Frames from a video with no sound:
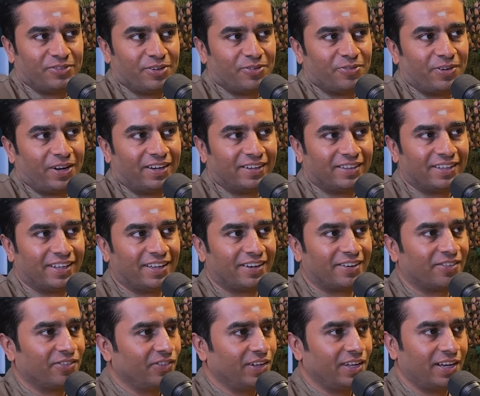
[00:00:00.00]
We went there.
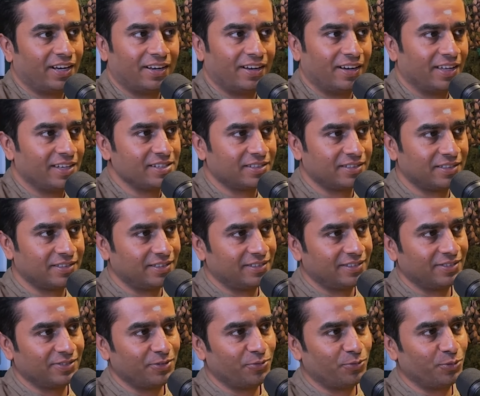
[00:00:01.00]
We had nice
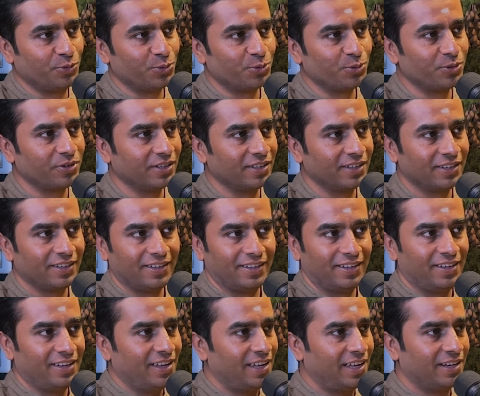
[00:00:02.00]
food.
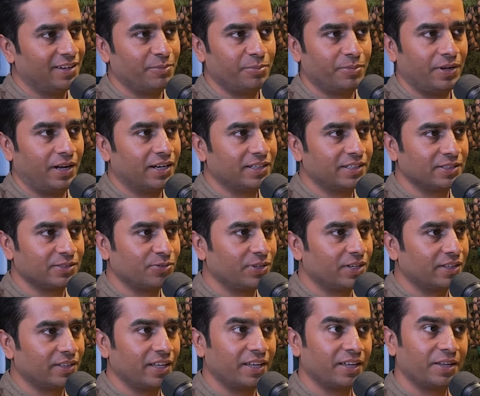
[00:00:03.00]
And artists
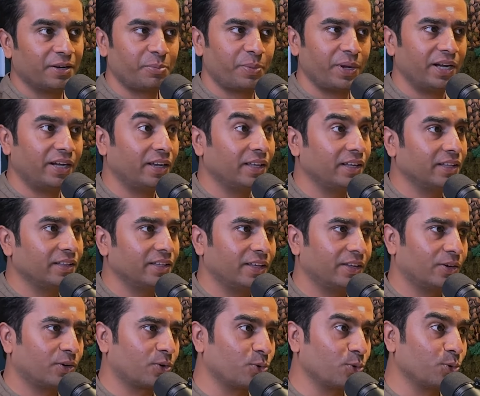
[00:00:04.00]
were there painting in
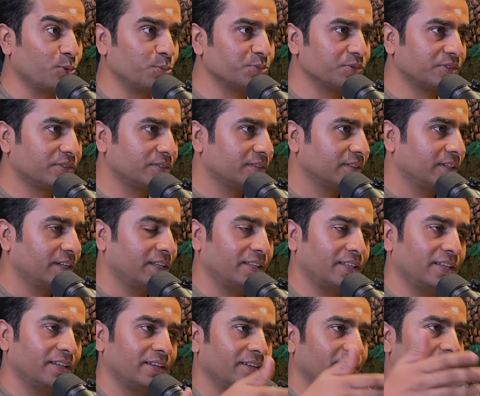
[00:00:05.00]
their rooms, and
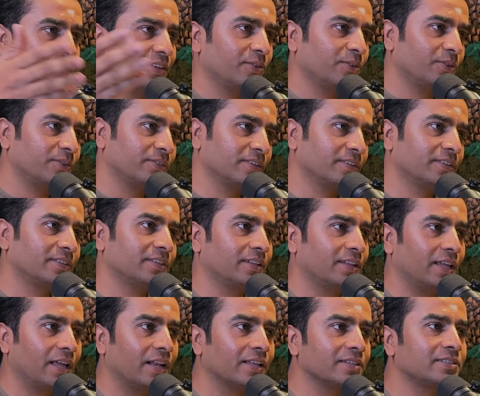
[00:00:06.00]
then,
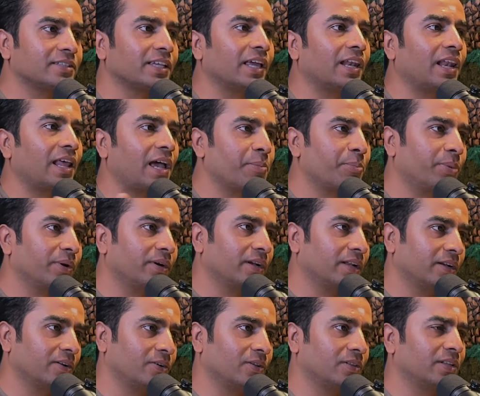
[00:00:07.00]
and a sale happened
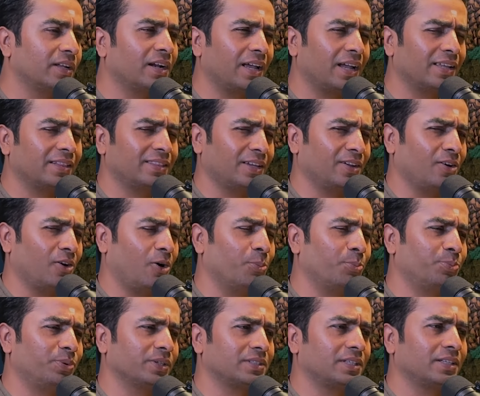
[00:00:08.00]
and all that. I think
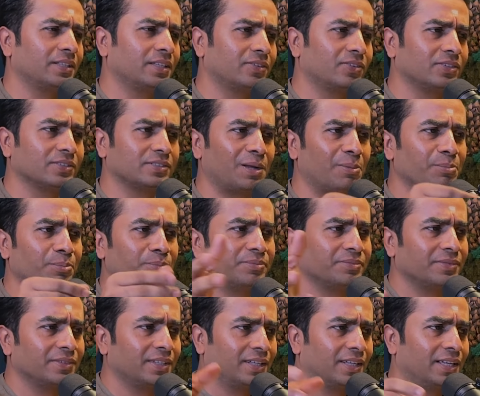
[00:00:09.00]
obviously there was some
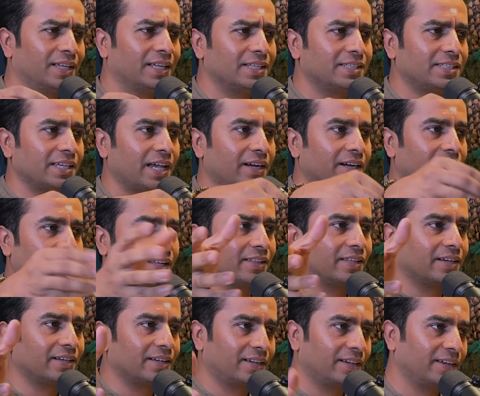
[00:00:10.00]
charity
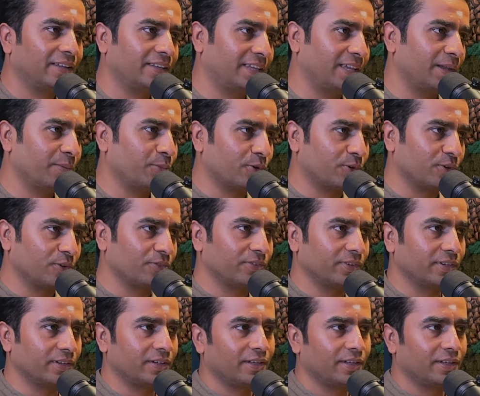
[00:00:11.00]
that came out of it.